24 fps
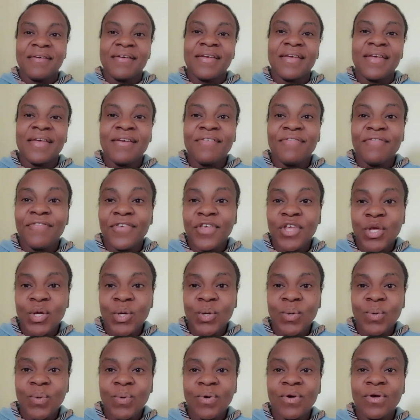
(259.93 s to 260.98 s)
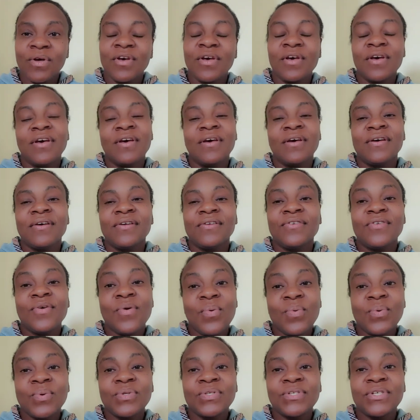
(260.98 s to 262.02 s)
If you
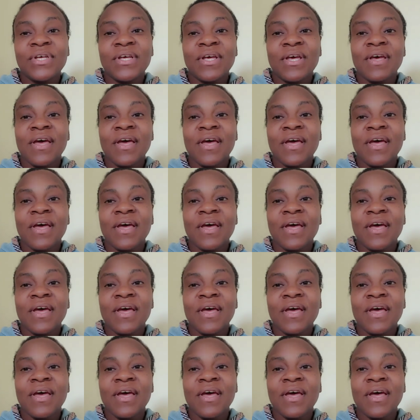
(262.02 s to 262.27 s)
don't